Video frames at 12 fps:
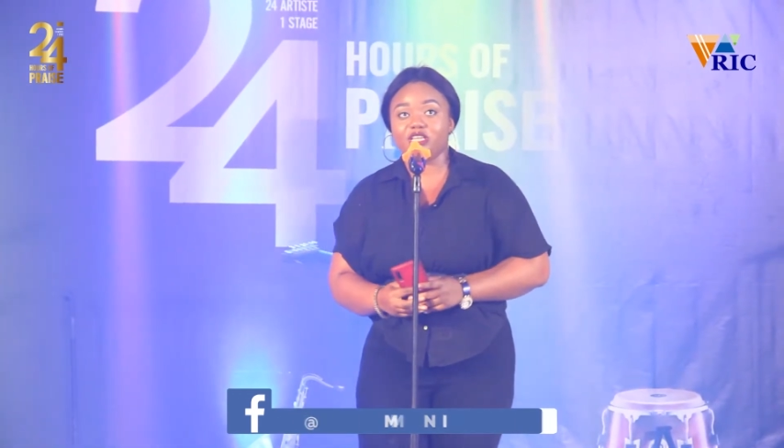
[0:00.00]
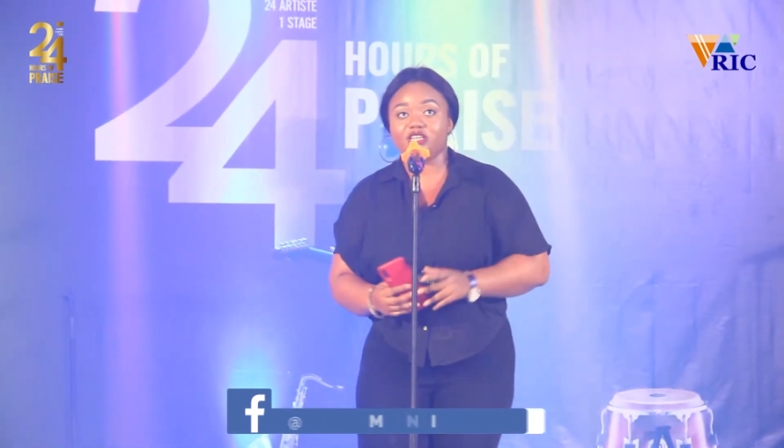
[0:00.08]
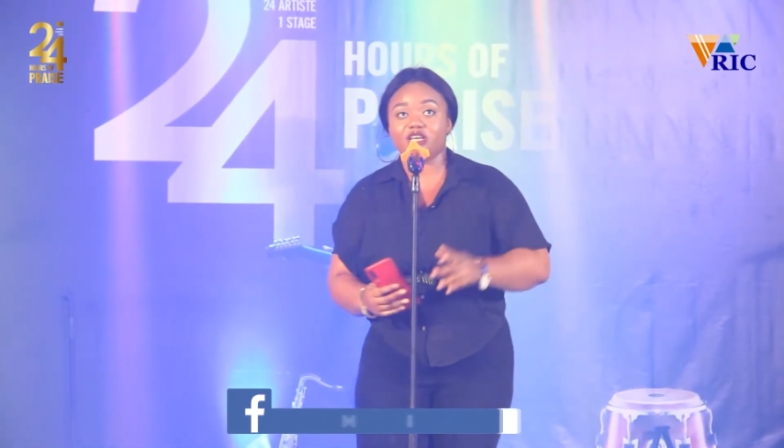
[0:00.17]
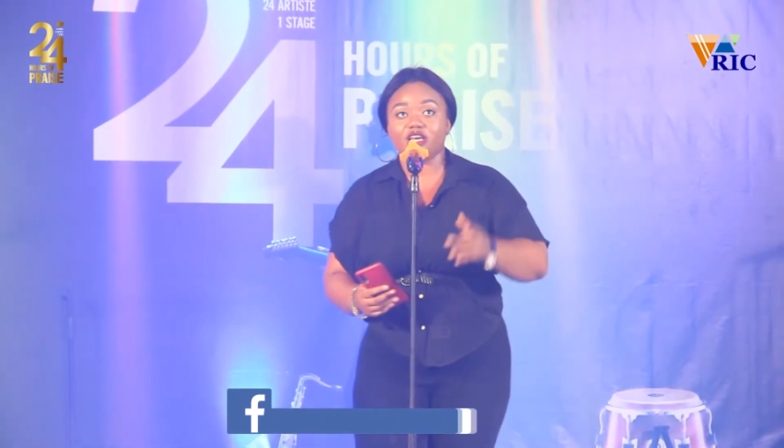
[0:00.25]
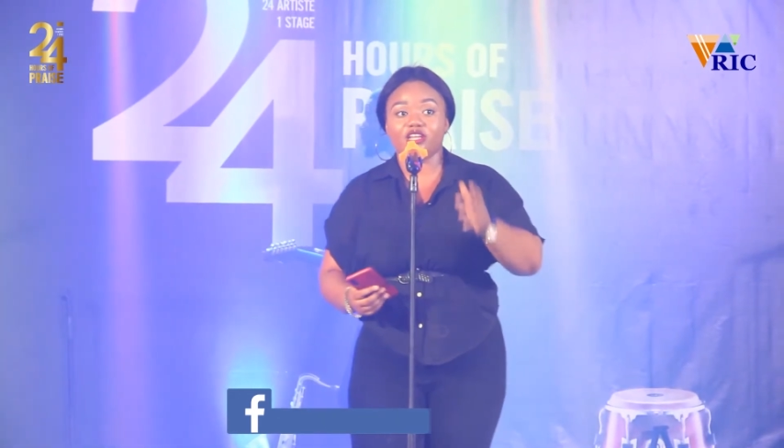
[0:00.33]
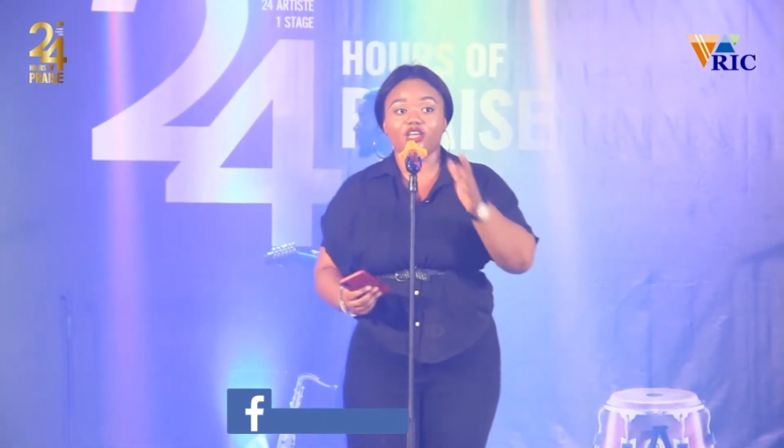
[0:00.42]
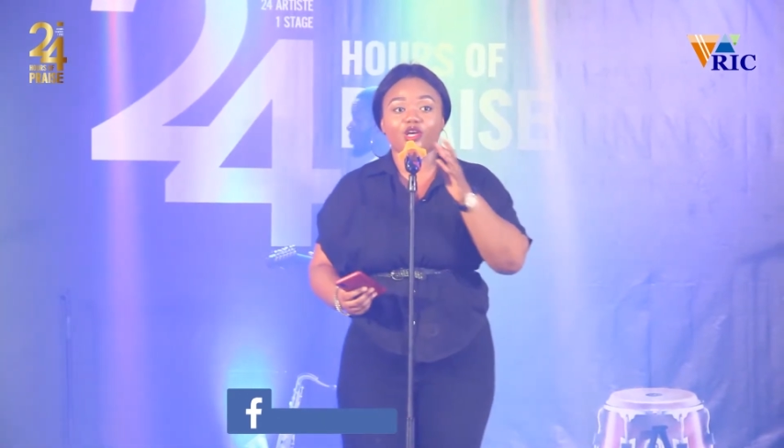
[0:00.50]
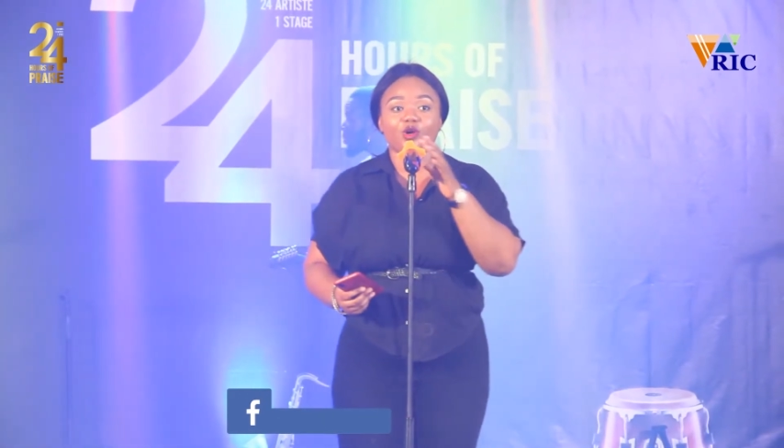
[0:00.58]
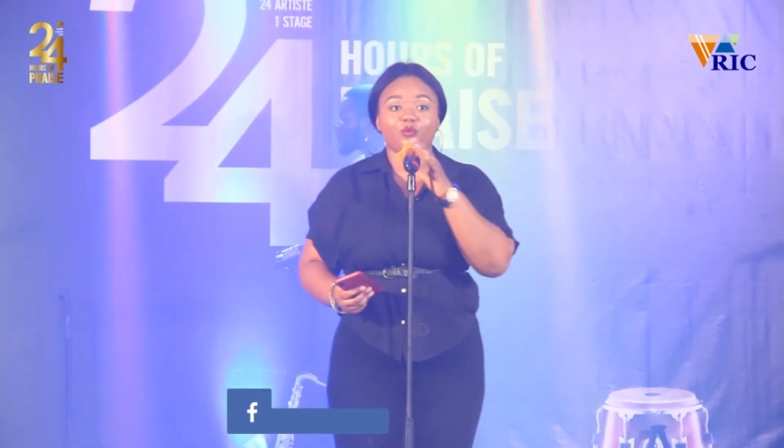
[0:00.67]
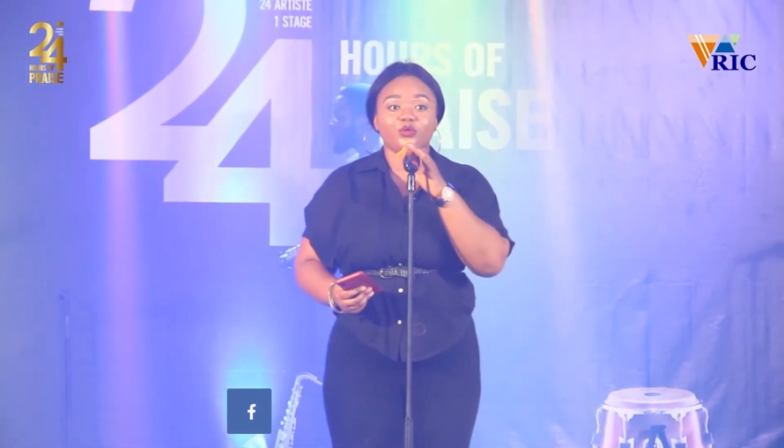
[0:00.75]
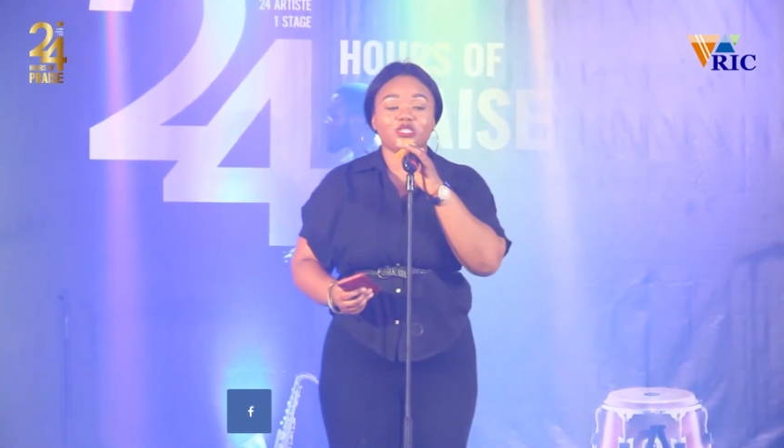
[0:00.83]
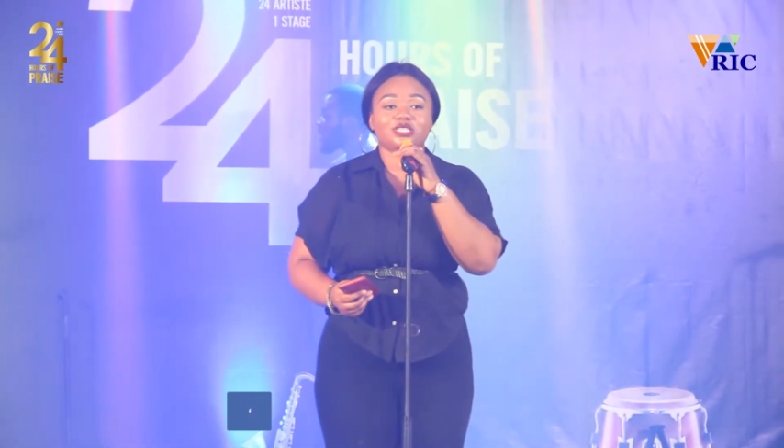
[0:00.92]
Media, can you
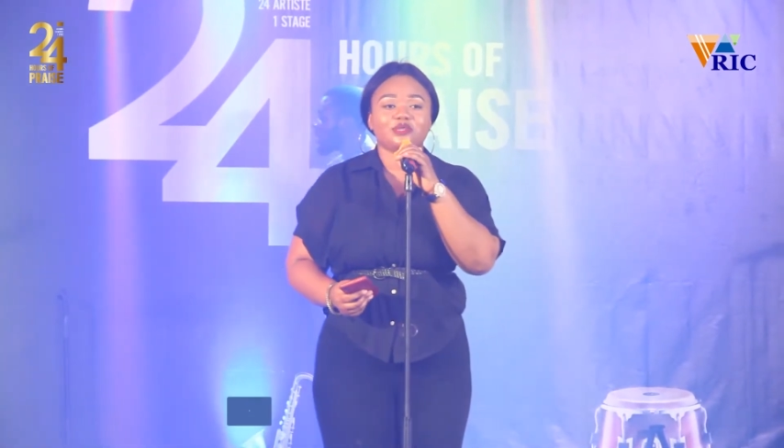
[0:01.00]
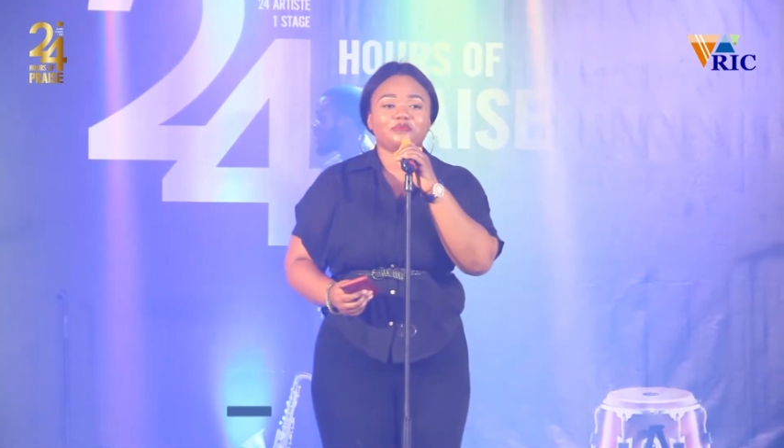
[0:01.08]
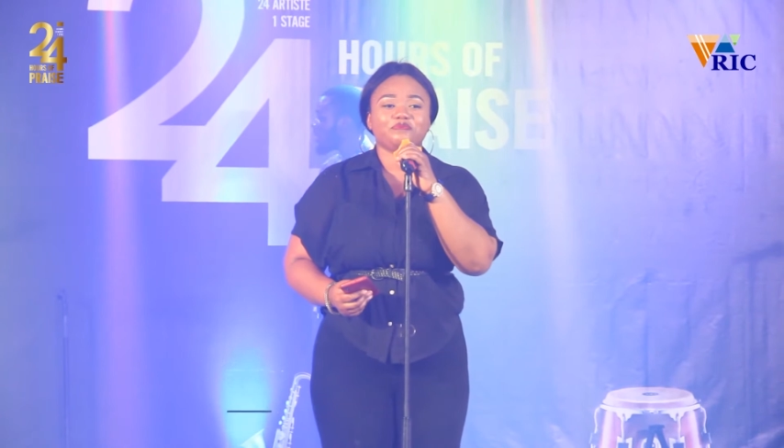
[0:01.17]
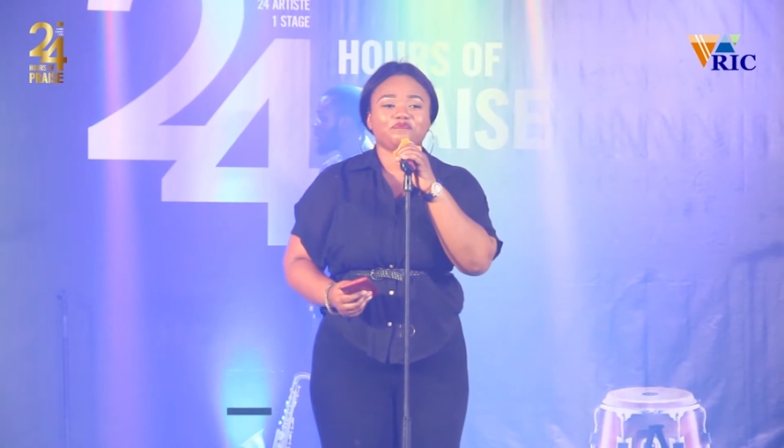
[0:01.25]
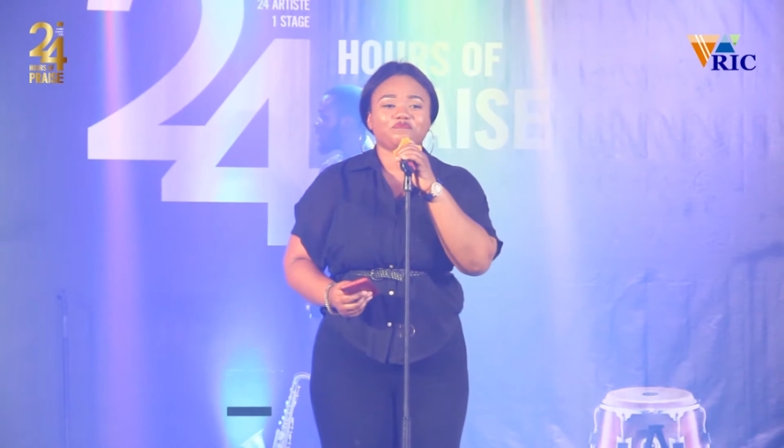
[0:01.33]
help us?